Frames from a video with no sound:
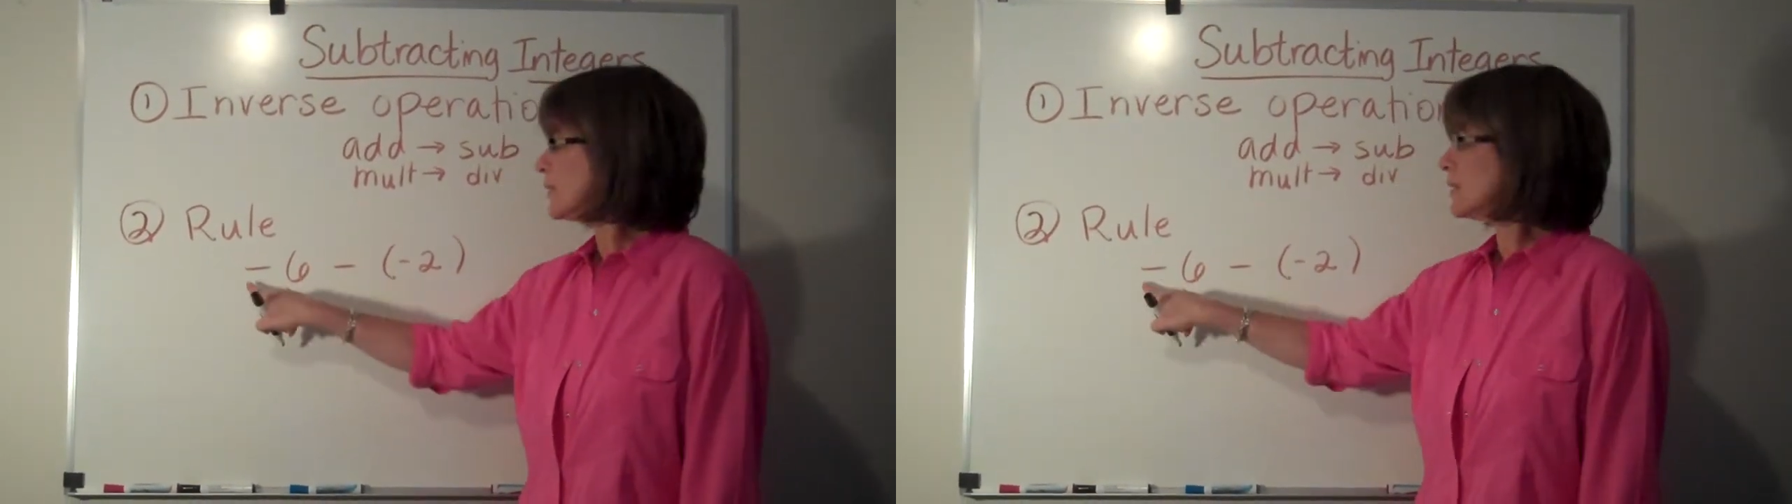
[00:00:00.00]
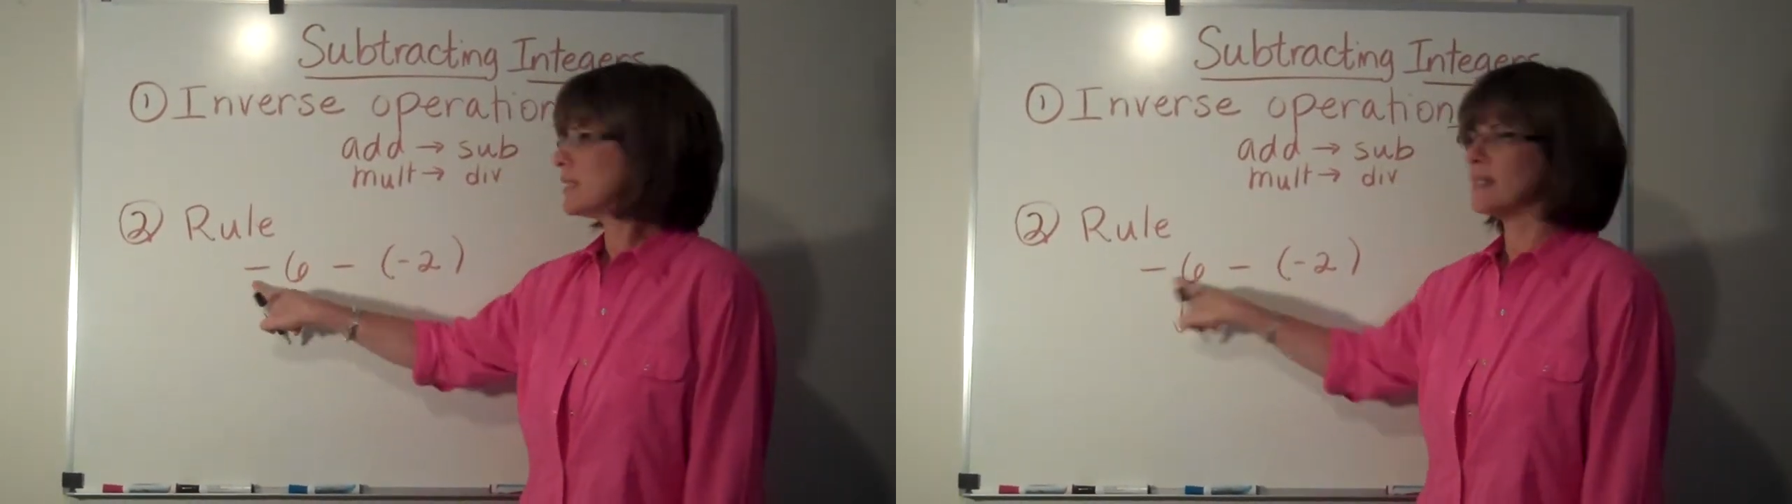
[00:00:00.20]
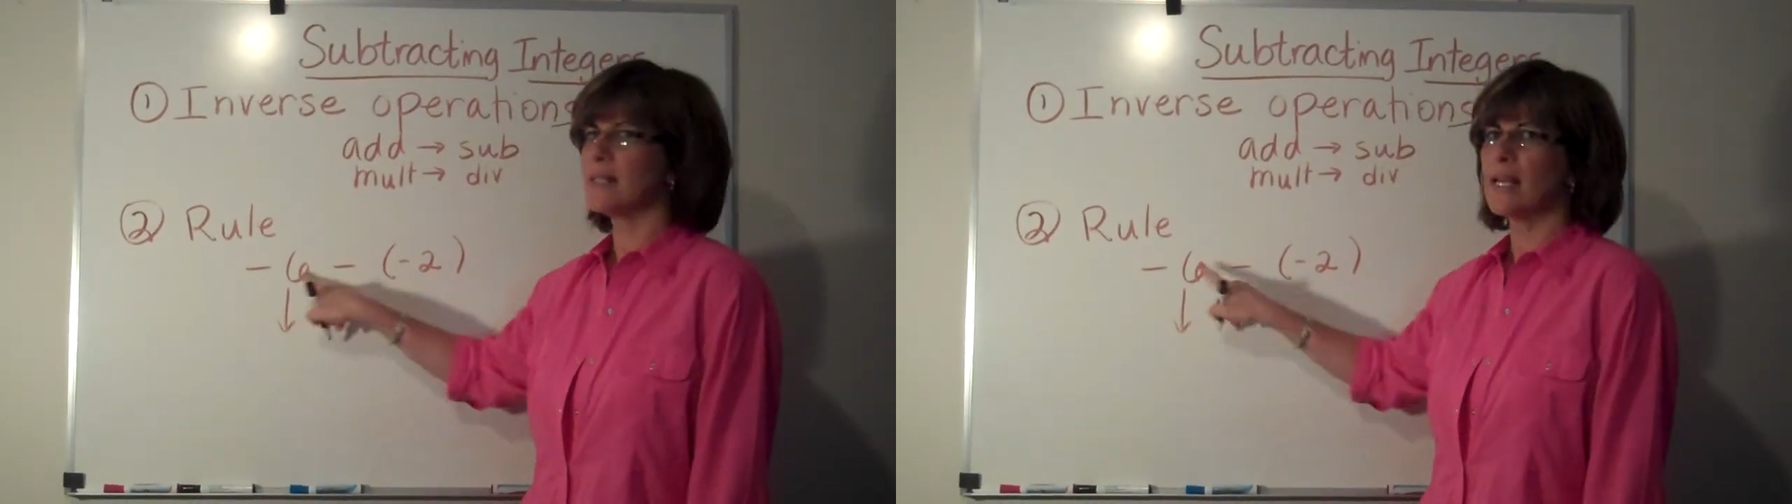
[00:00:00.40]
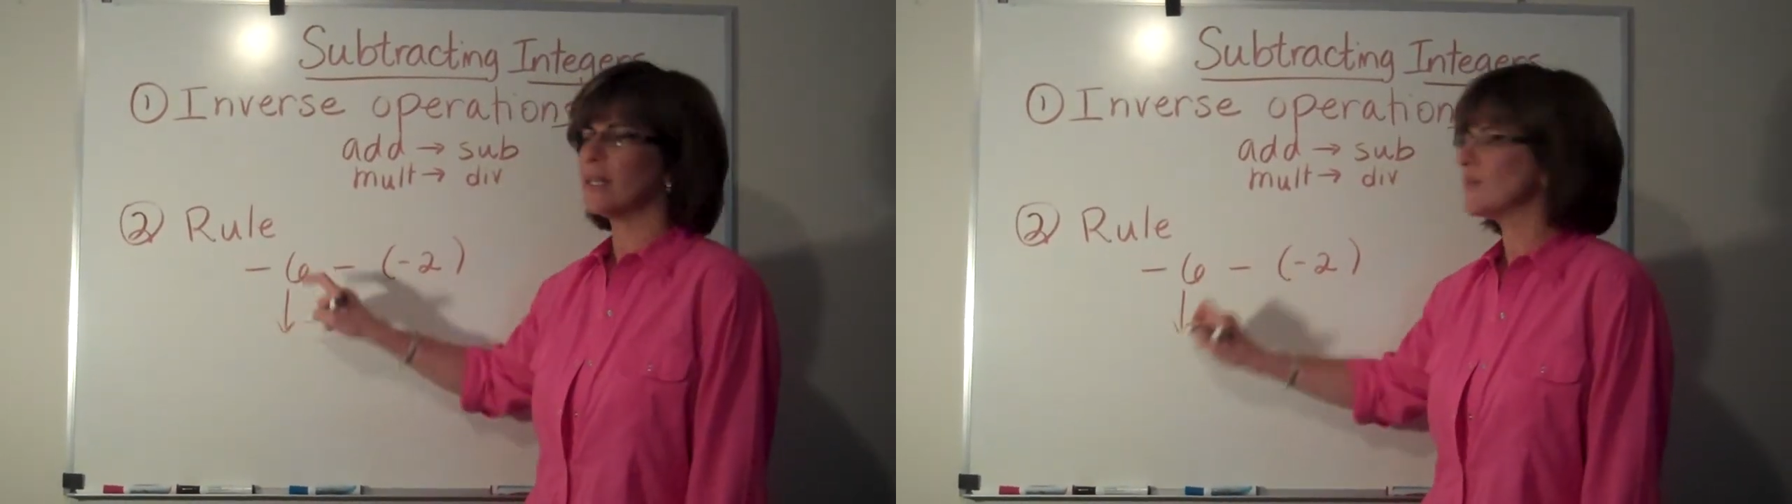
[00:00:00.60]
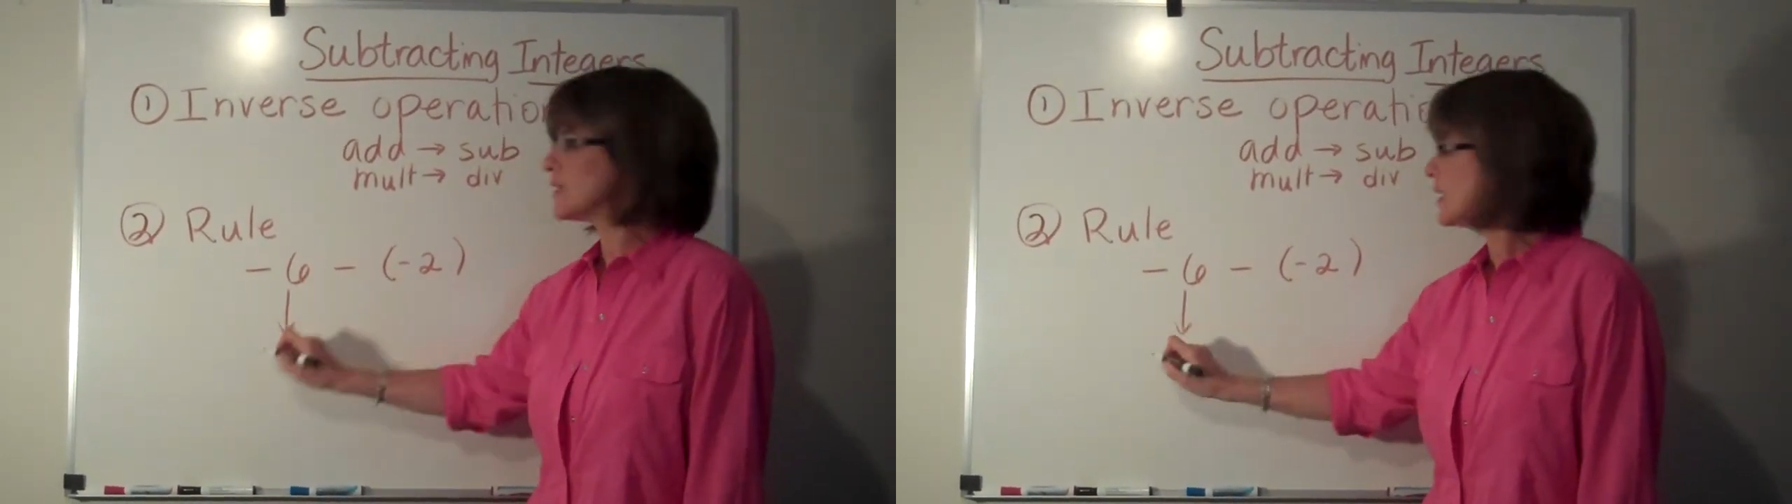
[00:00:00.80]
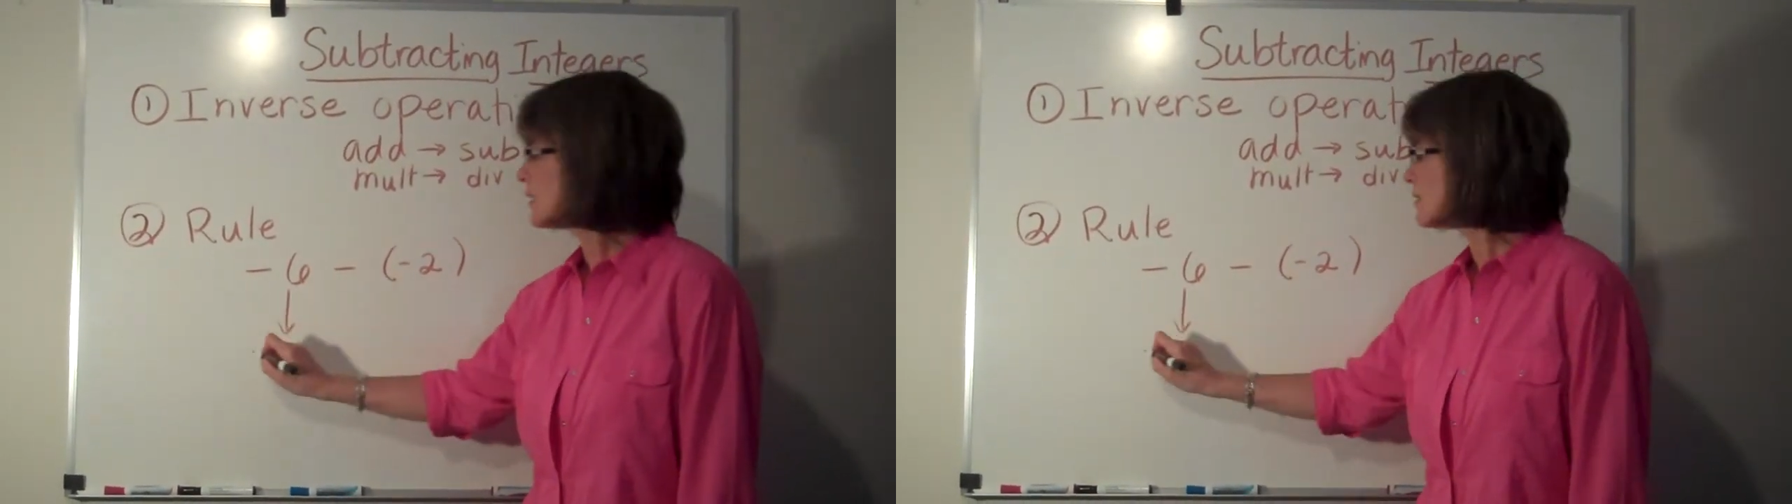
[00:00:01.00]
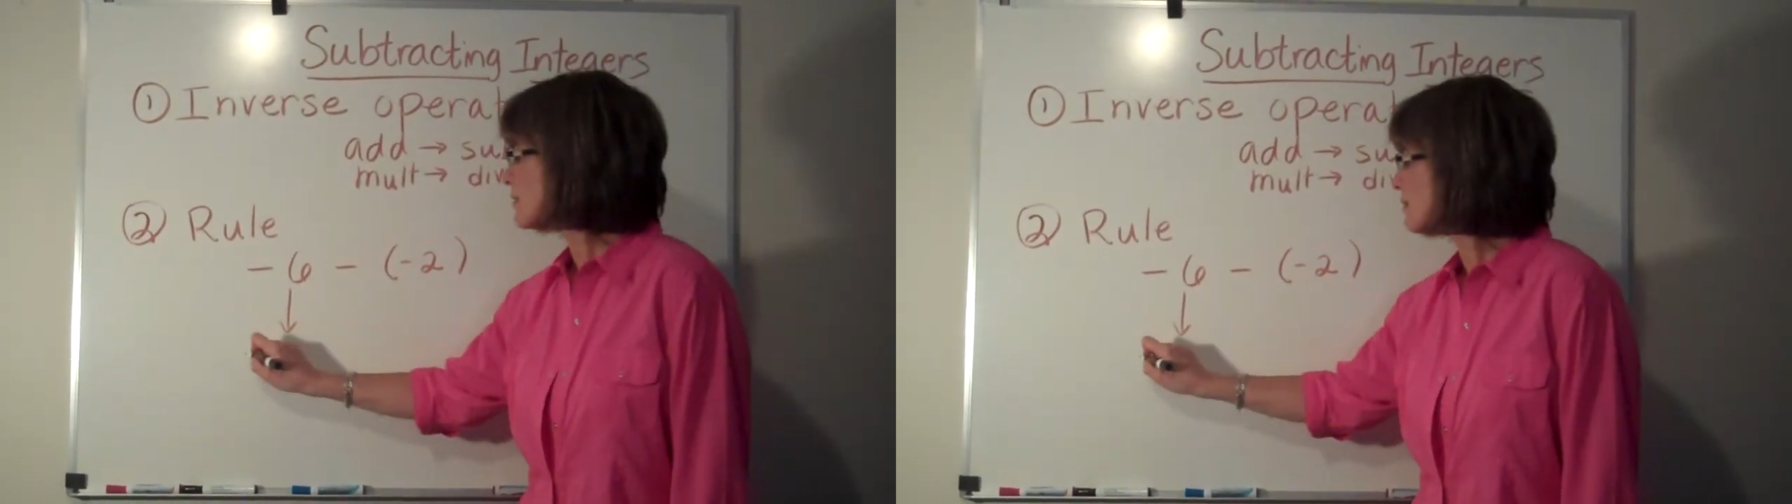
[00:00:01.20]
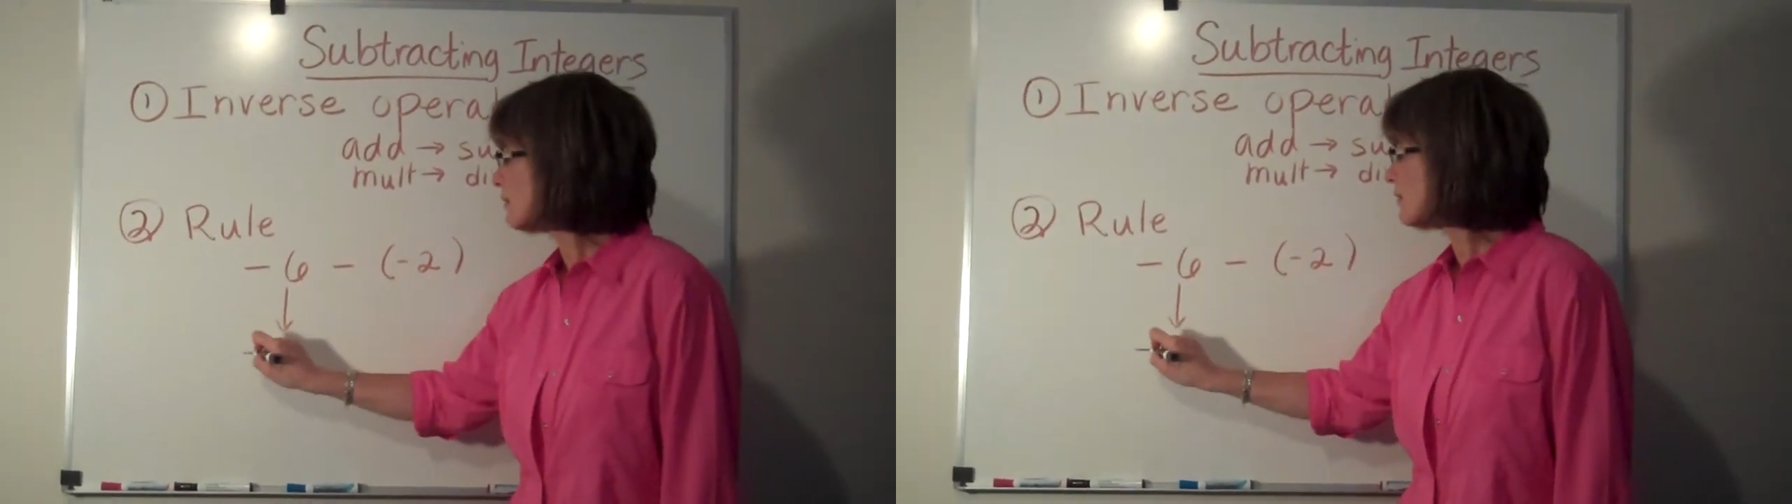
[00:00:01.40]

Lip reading: It says negative 6,